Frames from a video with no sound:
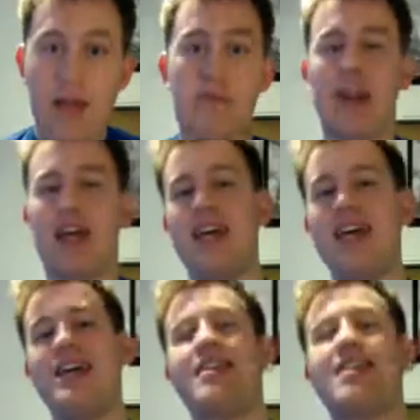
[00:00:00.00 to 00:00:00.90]
but it
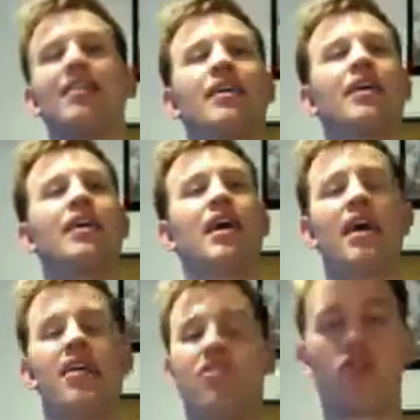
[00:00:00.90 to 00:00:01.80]
is
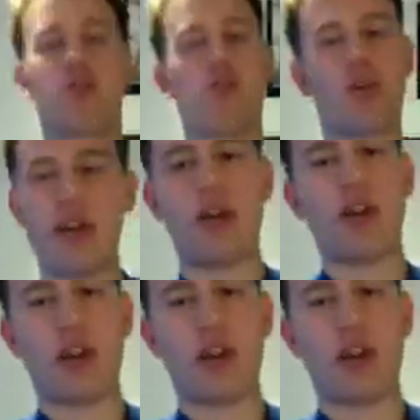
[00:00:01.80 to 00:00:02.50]
extraordinarily